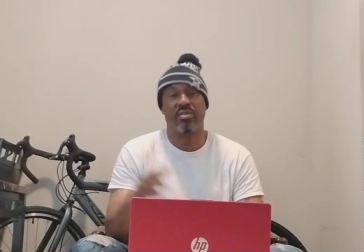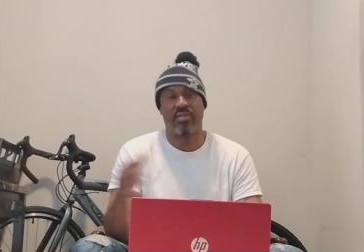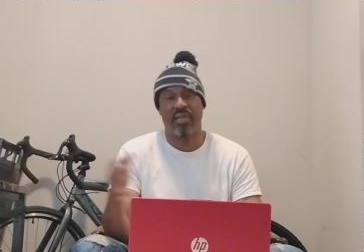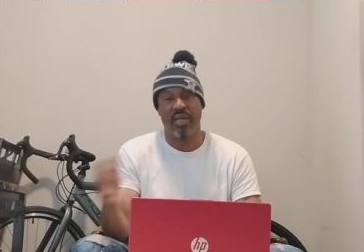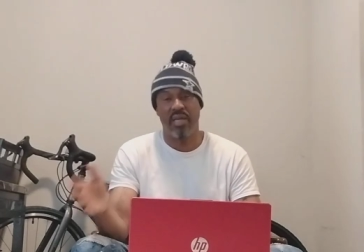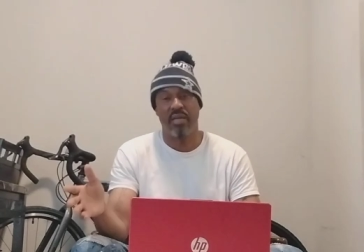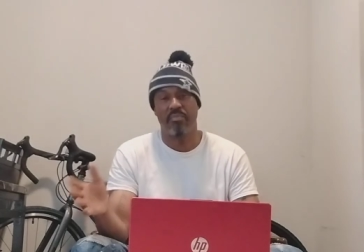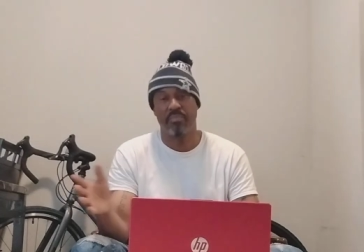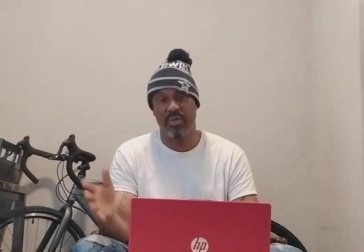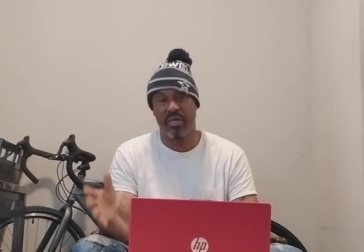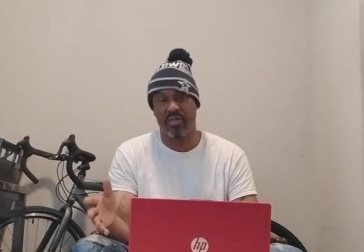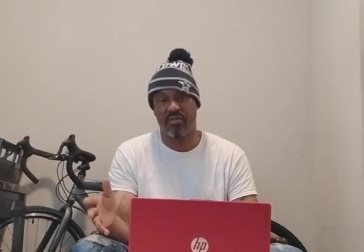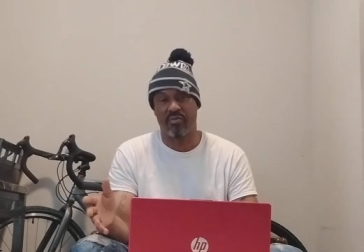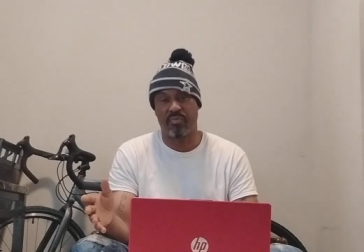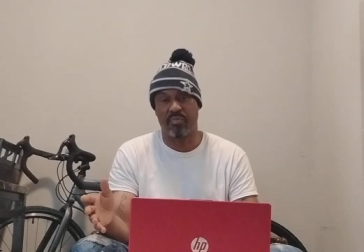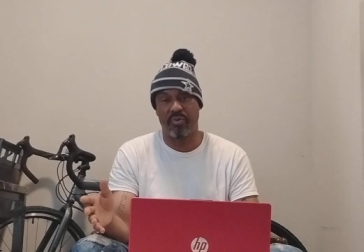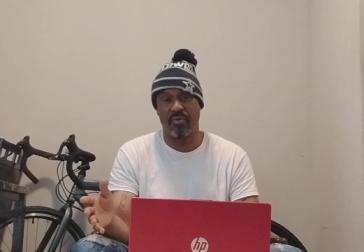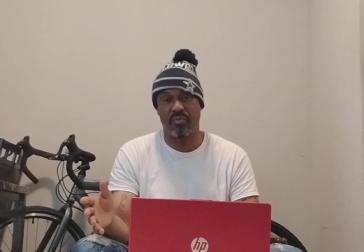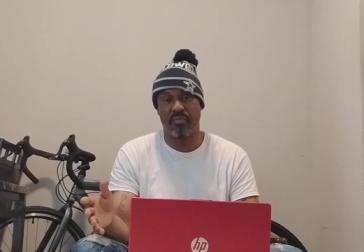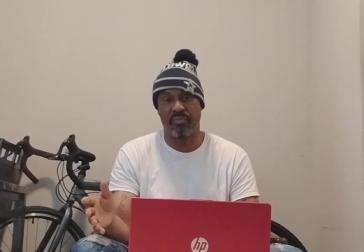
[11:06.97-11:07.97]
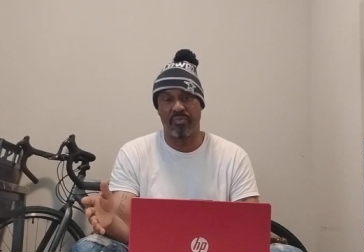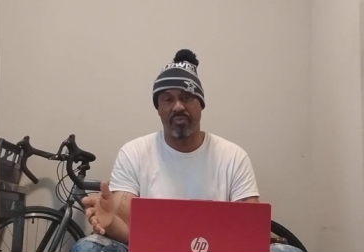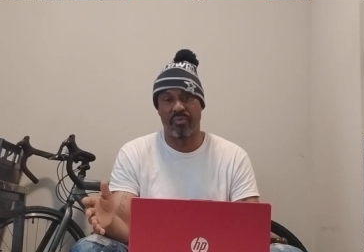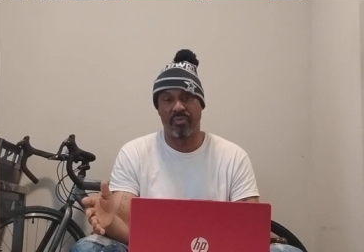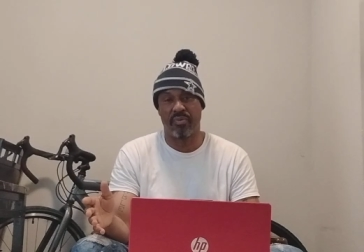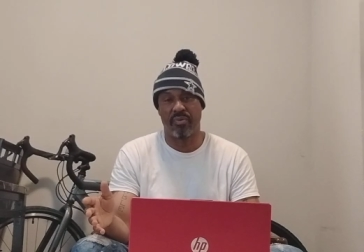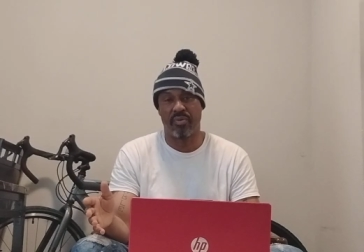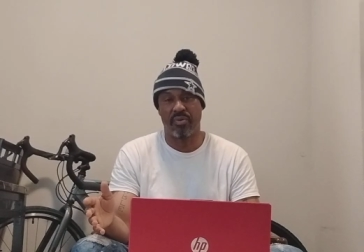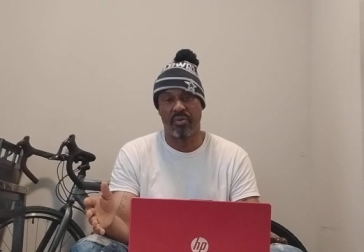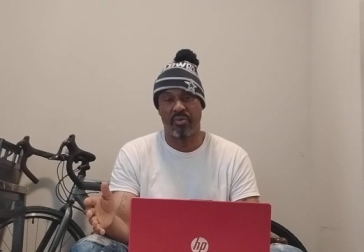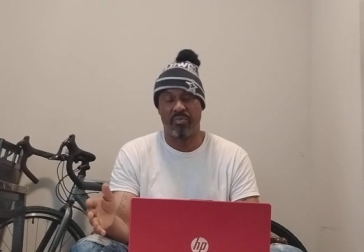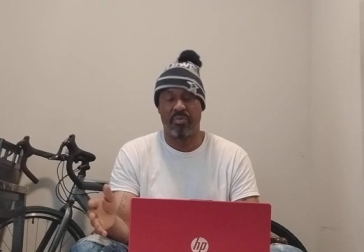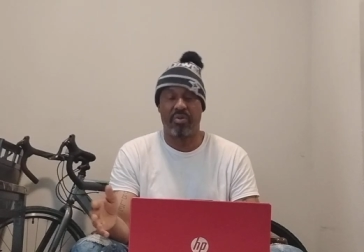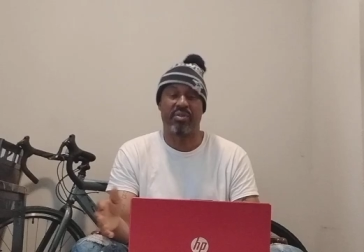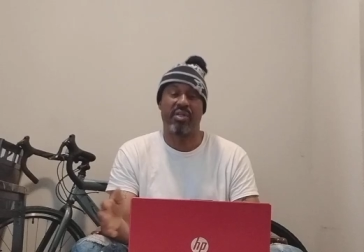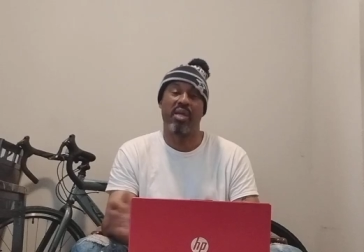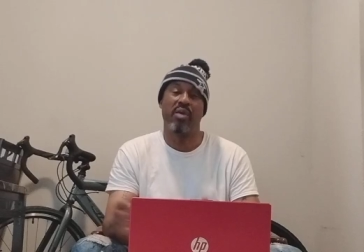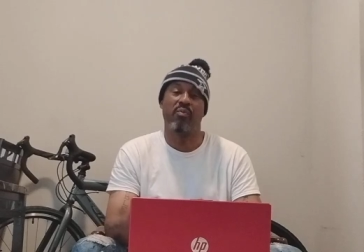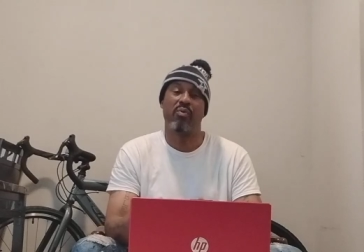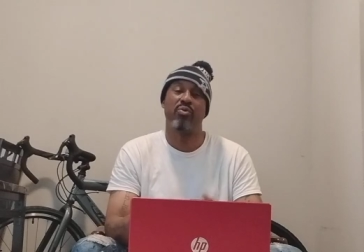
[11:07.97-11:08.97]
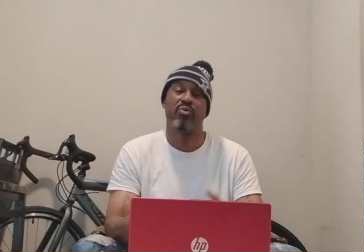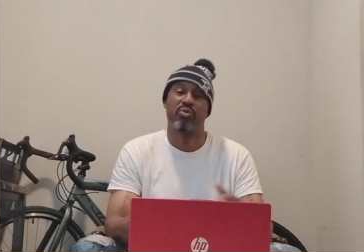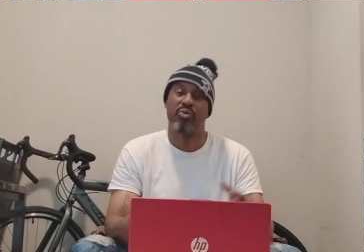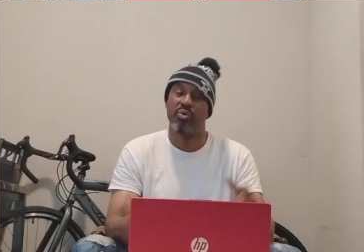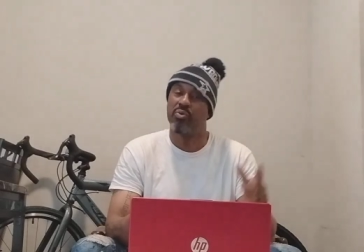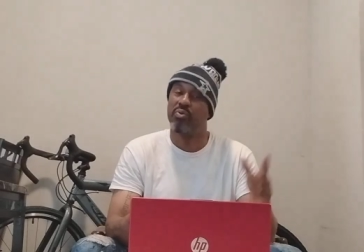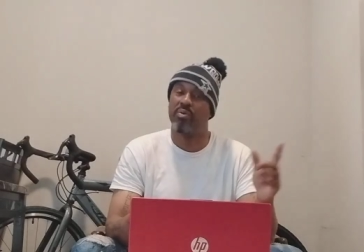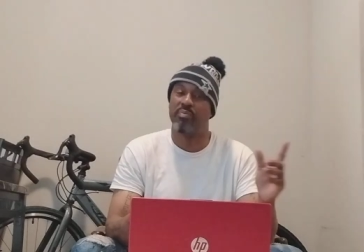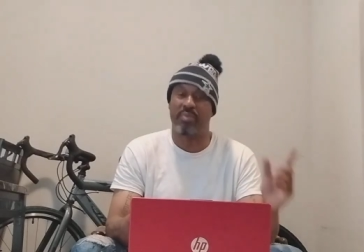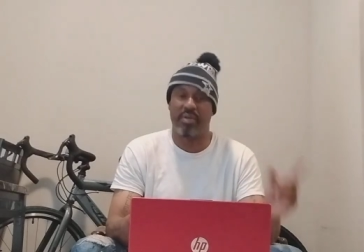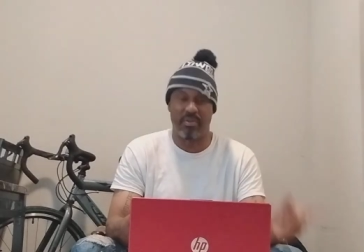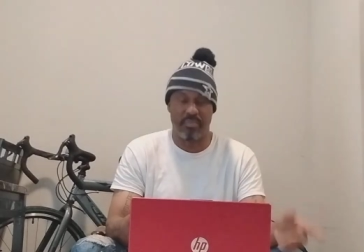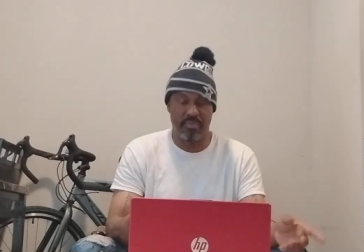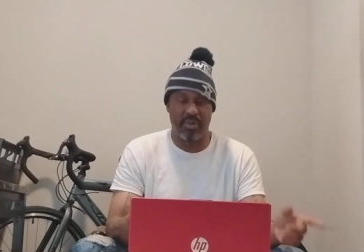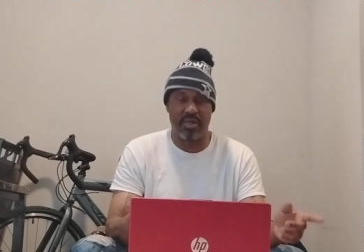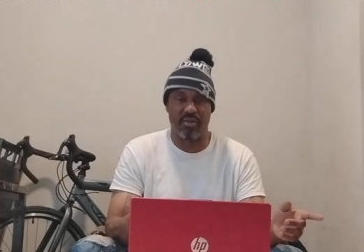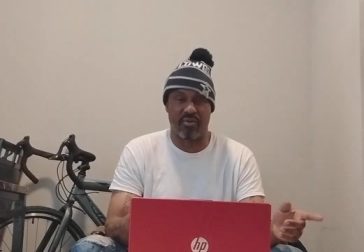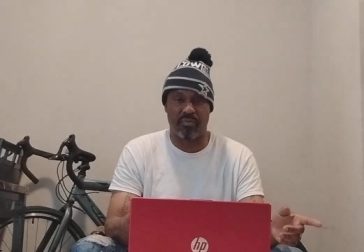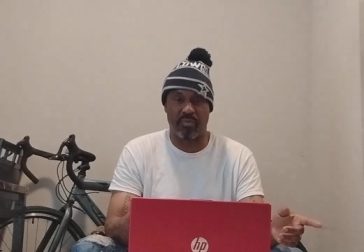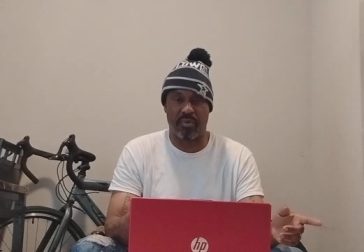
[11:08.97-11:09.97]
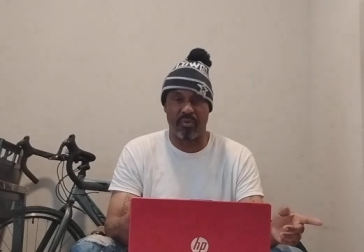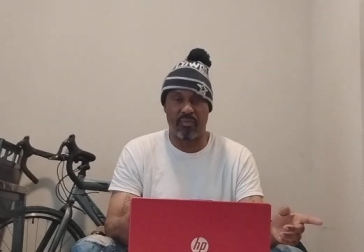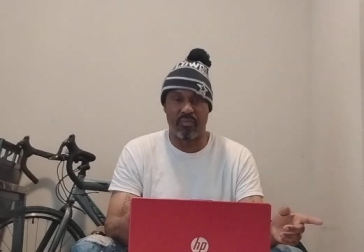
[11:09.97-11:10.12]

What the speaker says: They miserable, but they want you to be miserable.